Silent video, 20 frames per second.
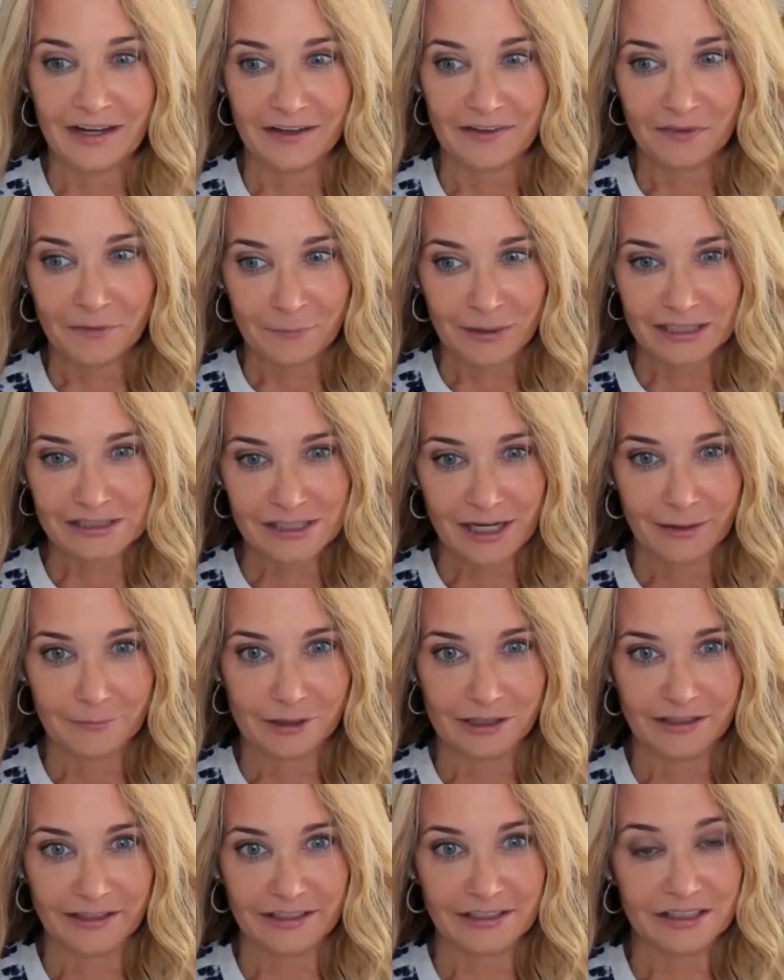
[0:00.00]
In the
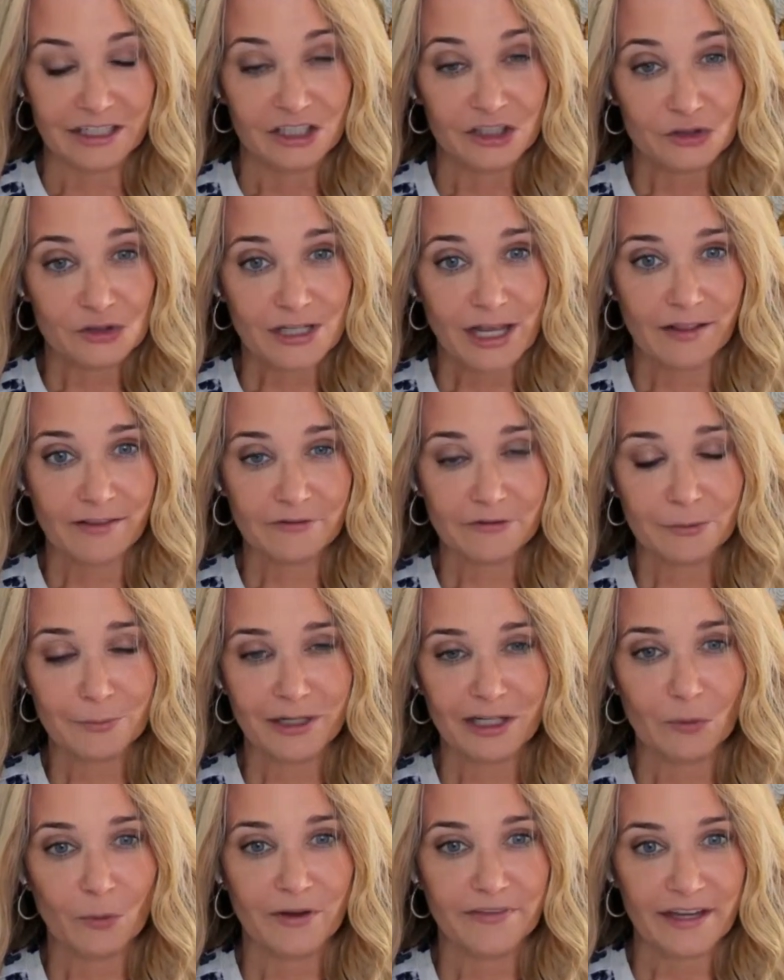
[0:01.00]
meantime, Clint, can you tell
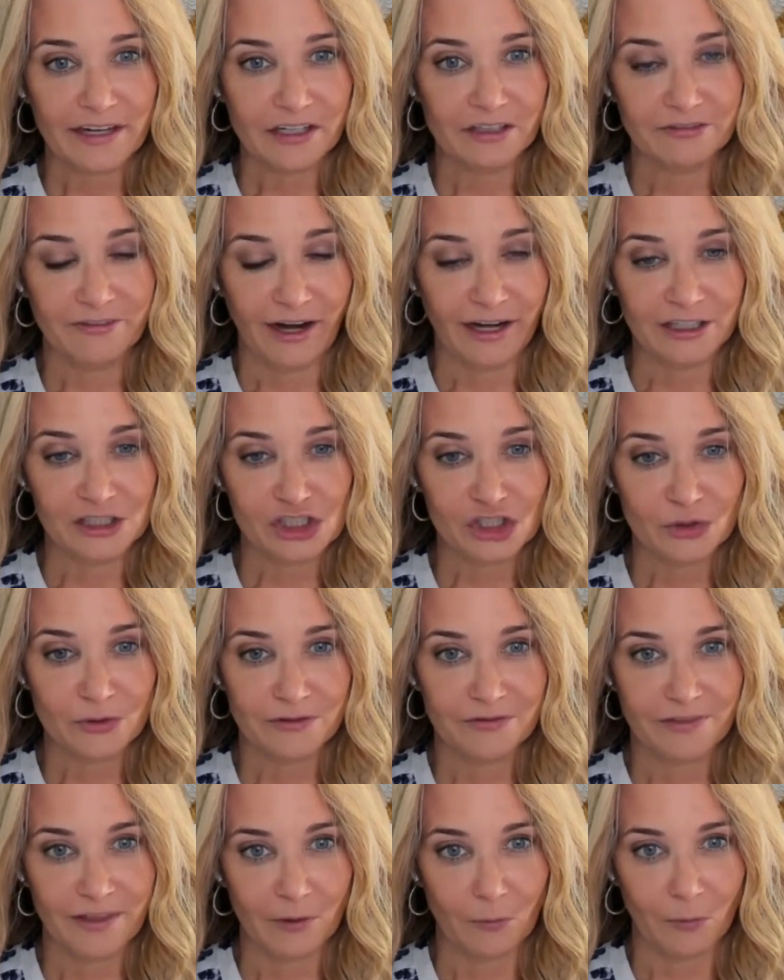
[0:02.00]
everybody where they could find
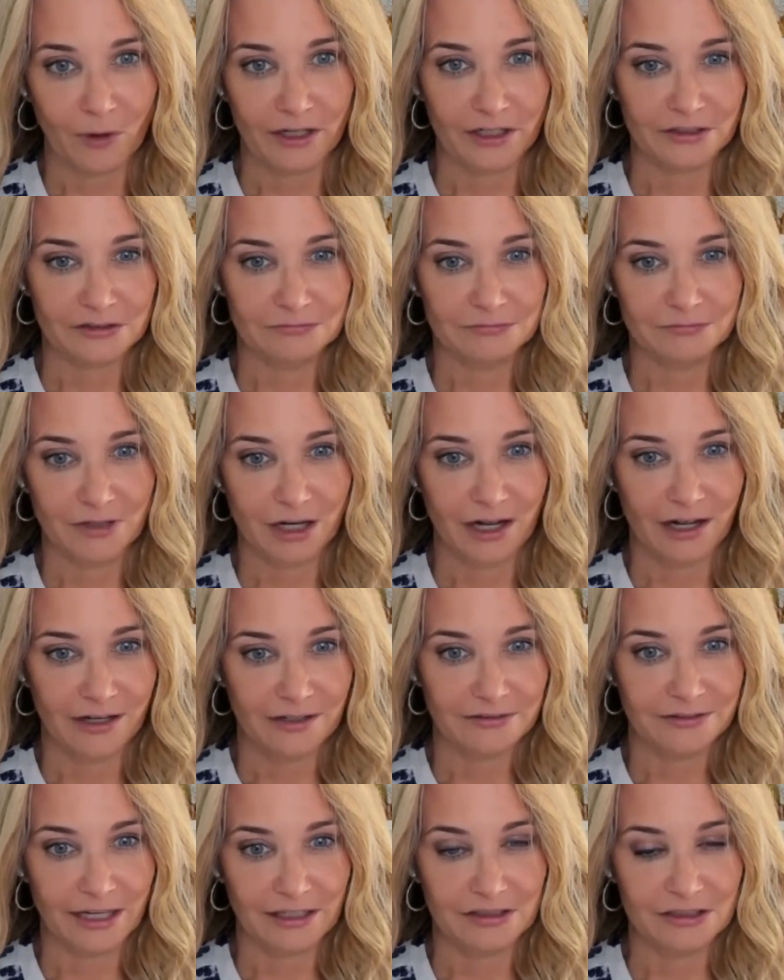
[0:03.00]
you if they want to
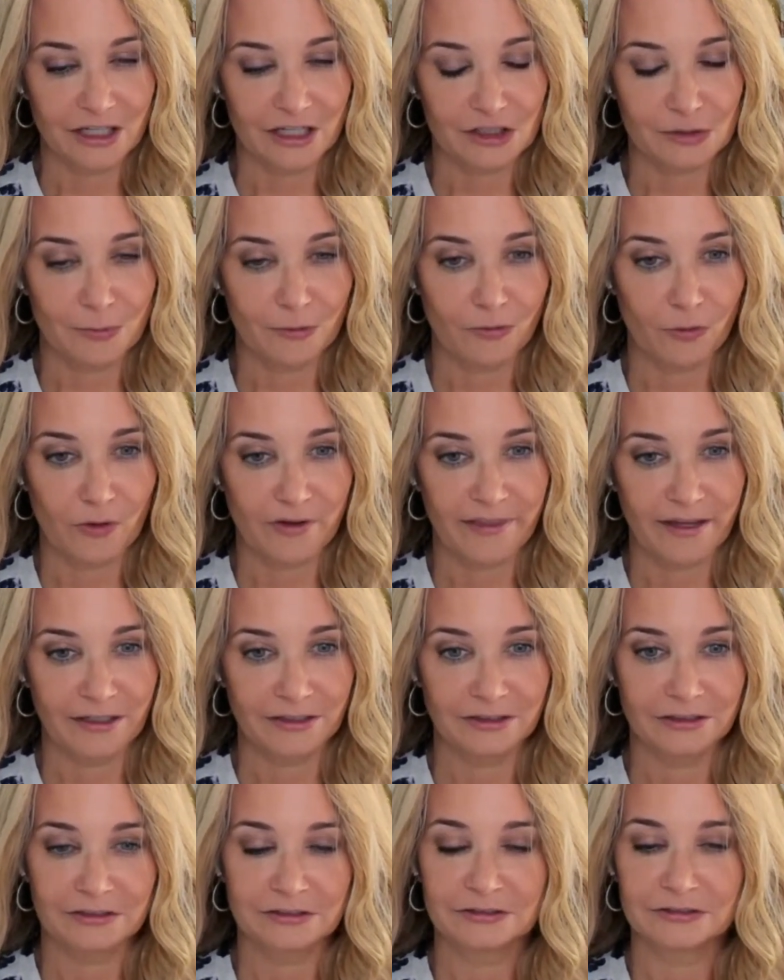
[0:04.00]
get in touch before then?